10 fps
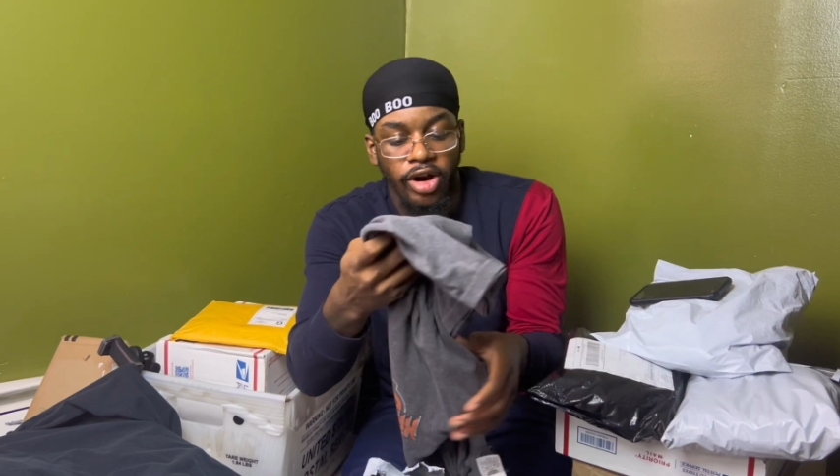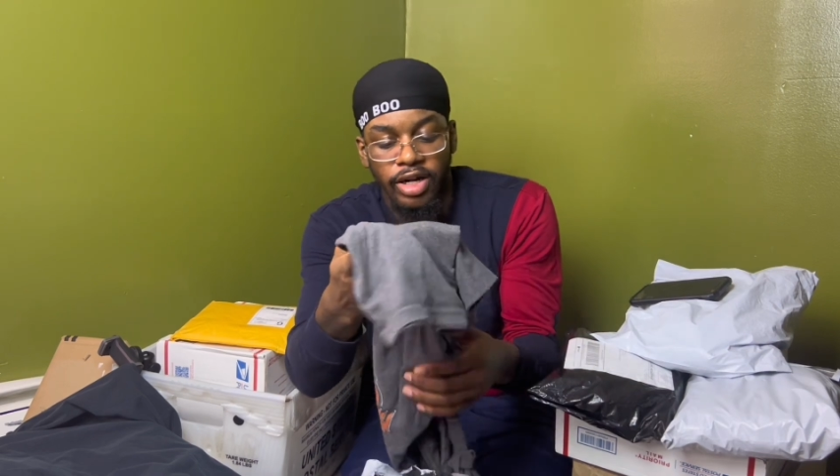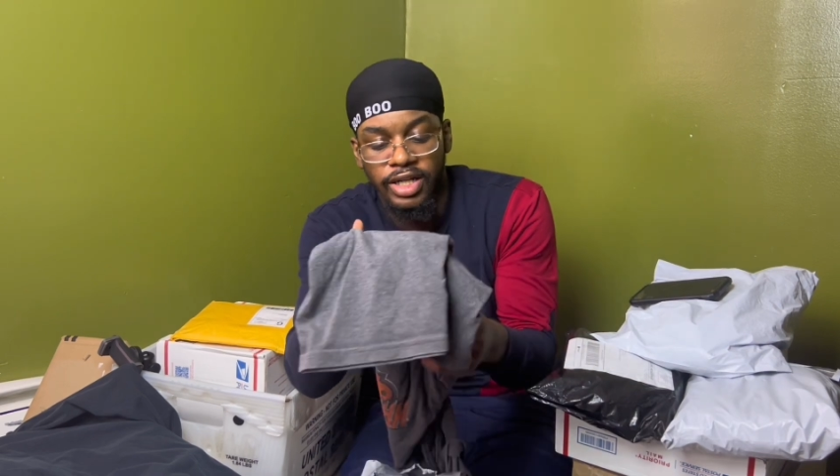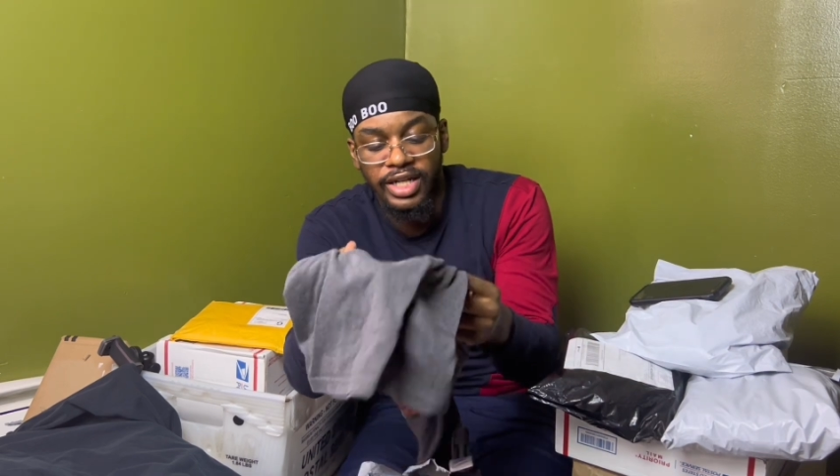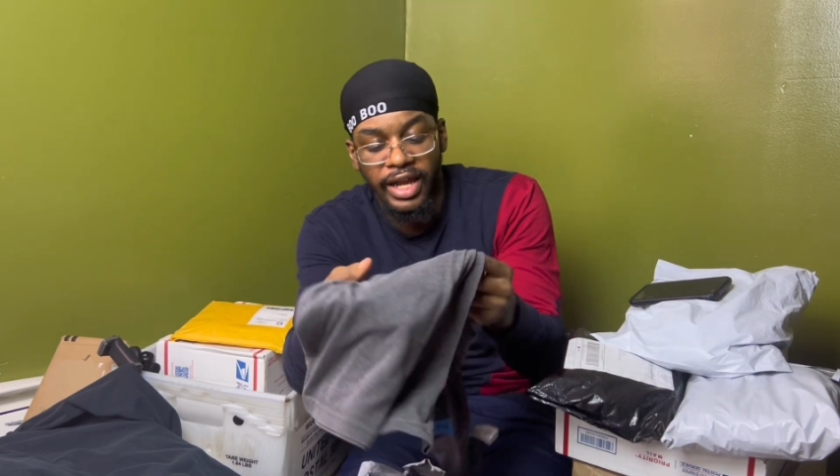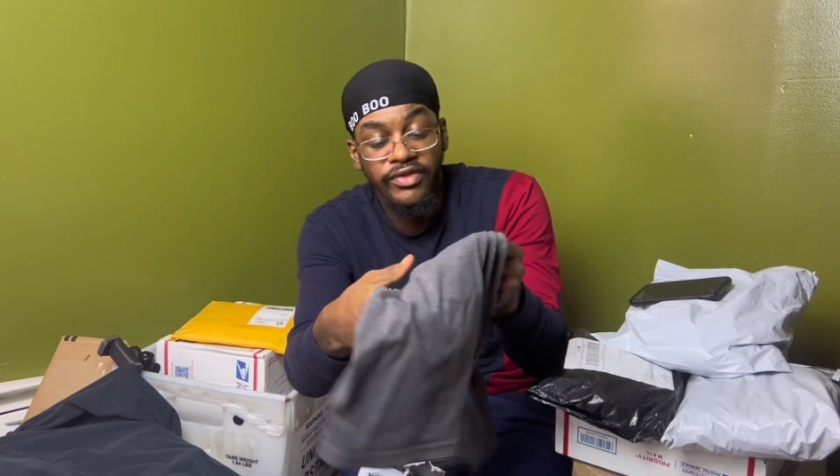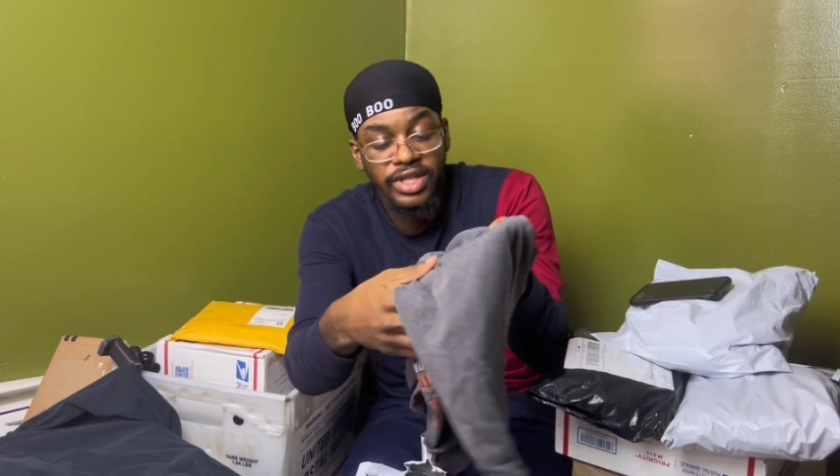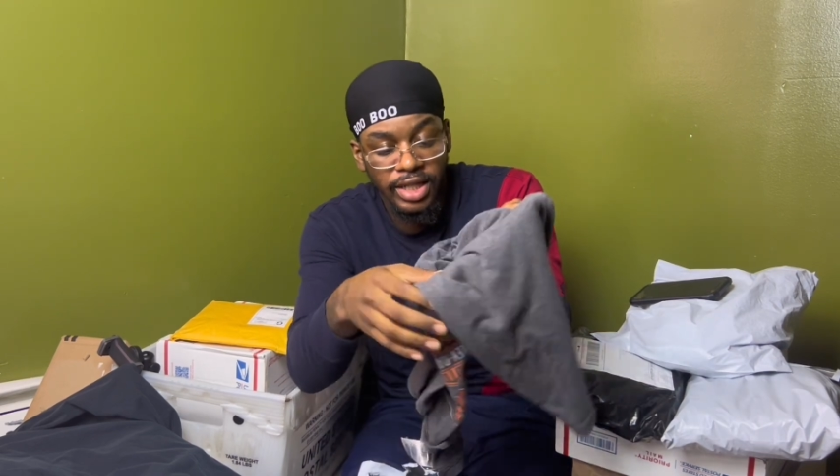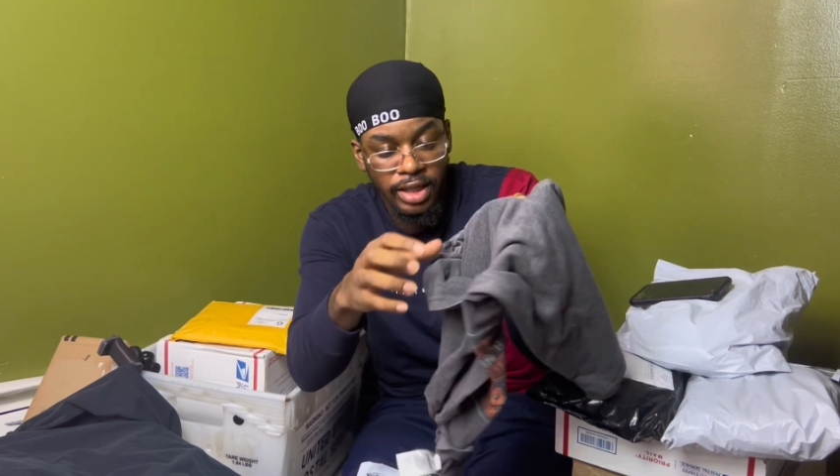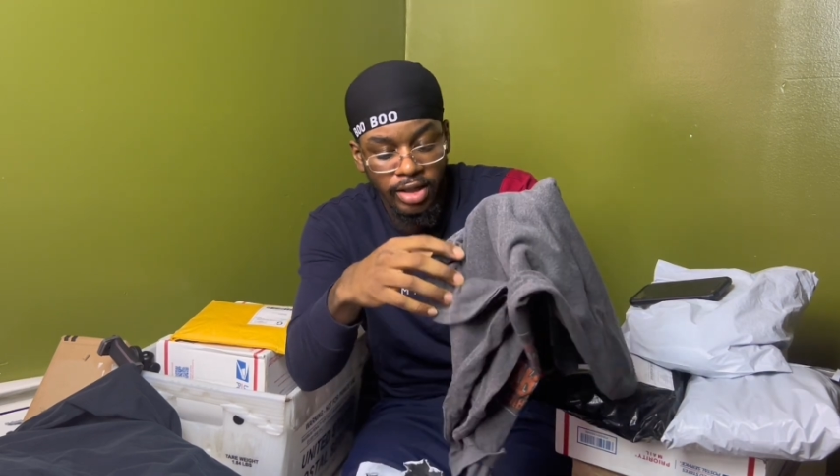Harley
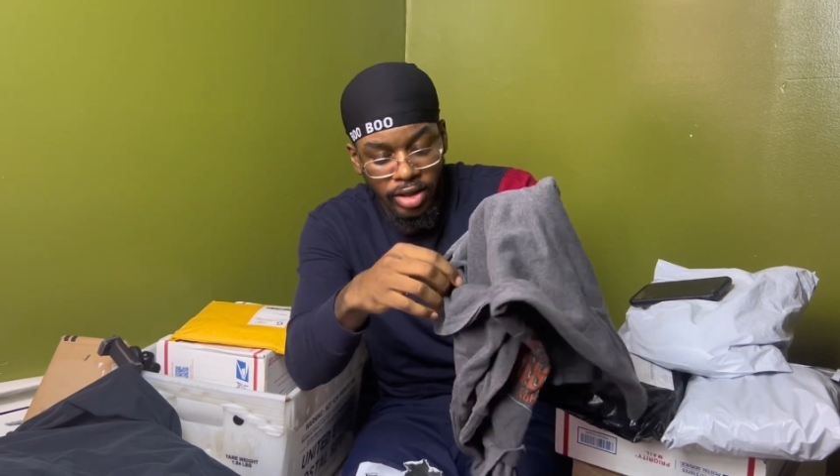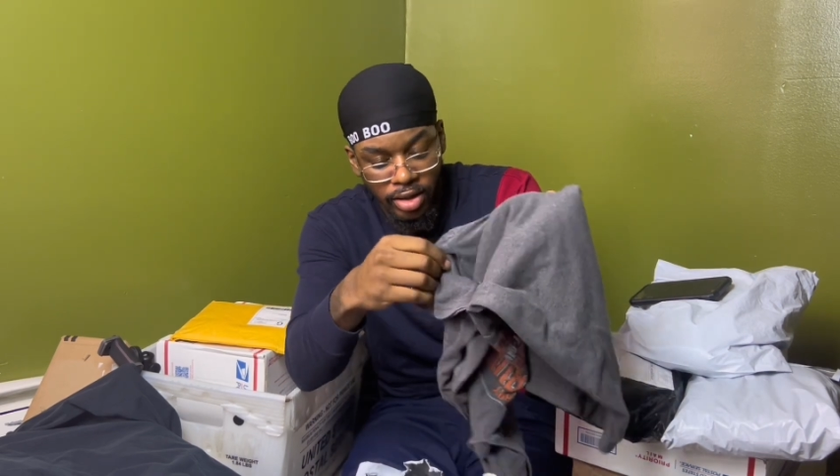Davidson.